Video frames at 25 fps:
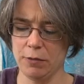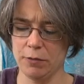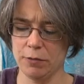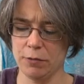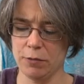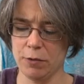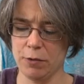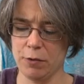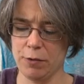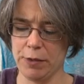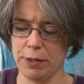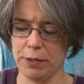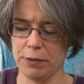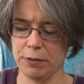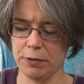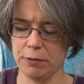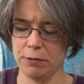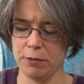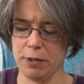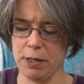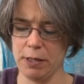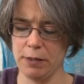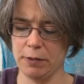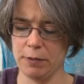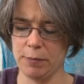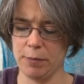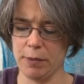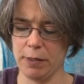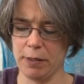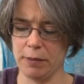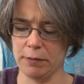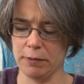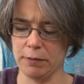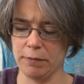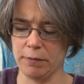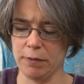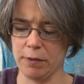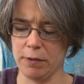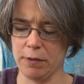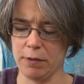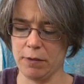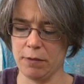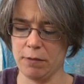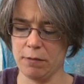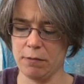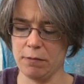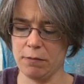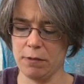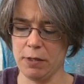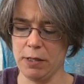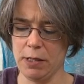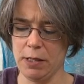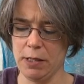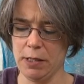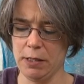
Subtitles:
drawing straight up out of the hole,